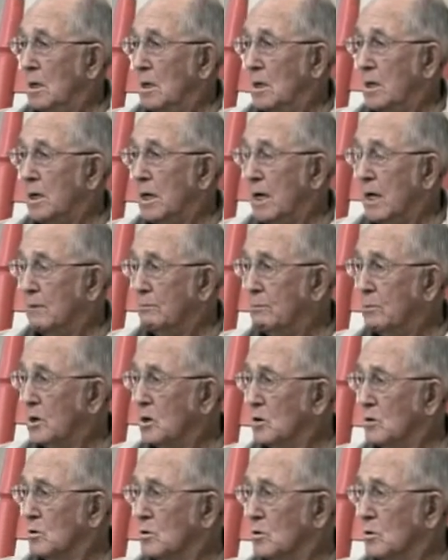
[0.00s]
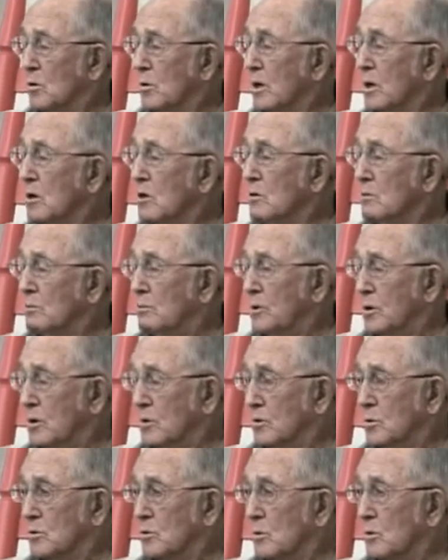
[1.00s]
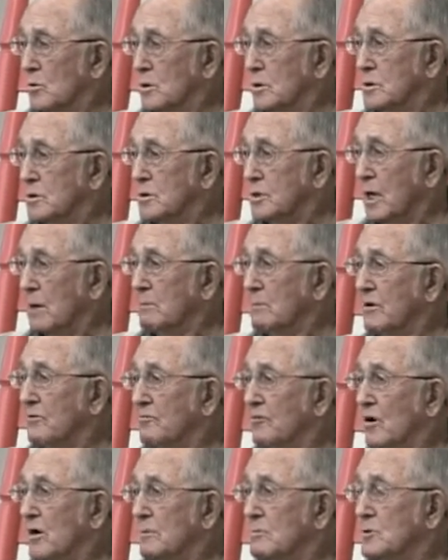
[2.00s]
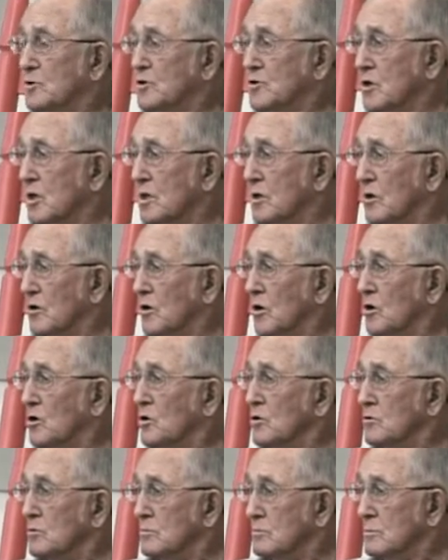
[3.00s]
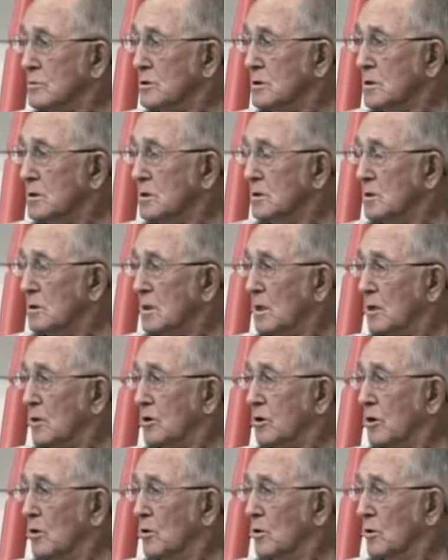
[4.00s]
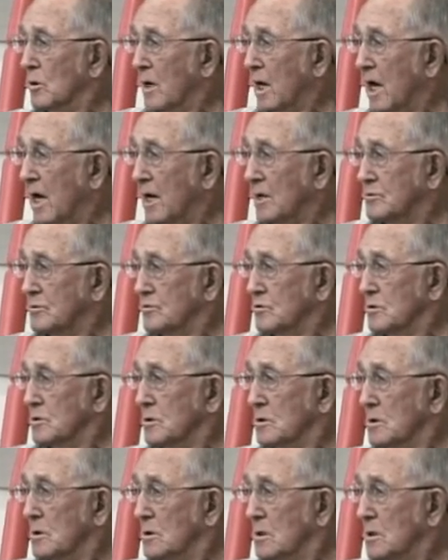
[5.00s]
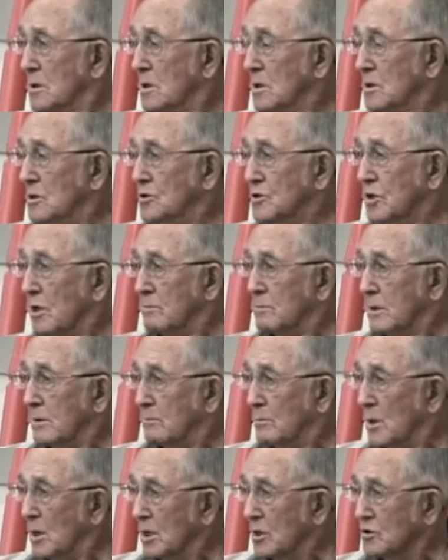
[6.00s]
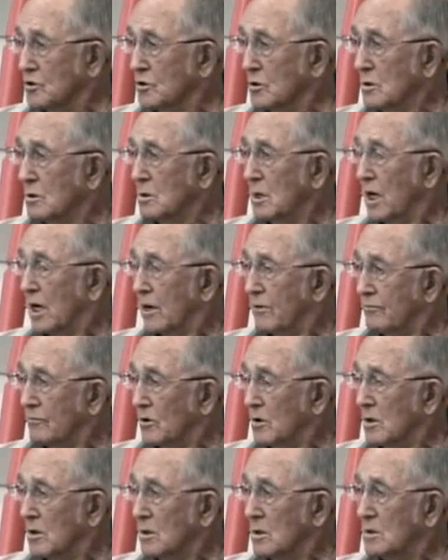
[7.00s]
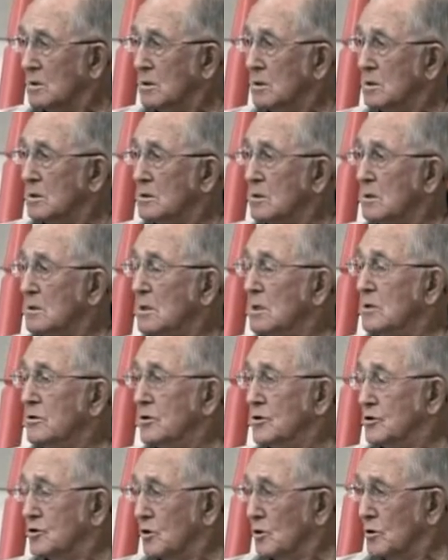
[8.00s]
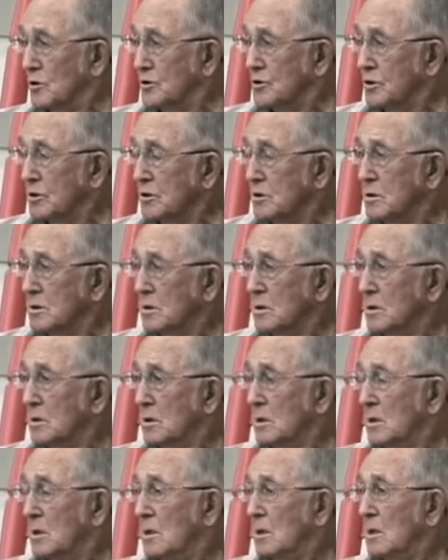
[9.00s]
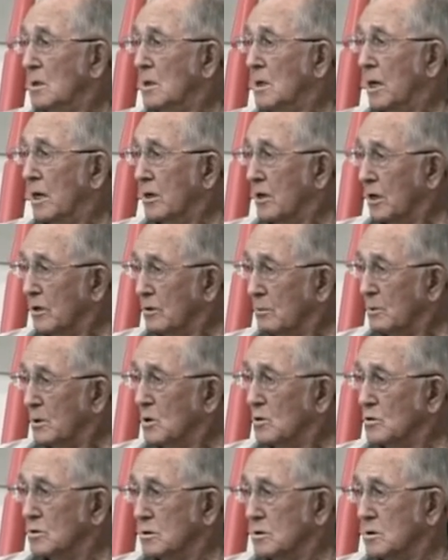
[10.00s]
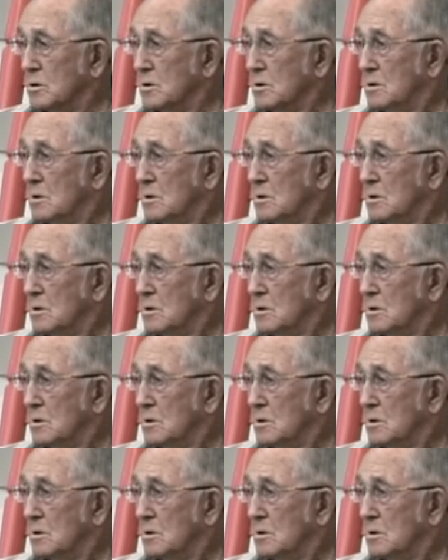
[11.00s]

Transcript: he had built or helped build over 75% of the homes here on Hatteras, some in Buxton, Avon, the churches, and other buildings.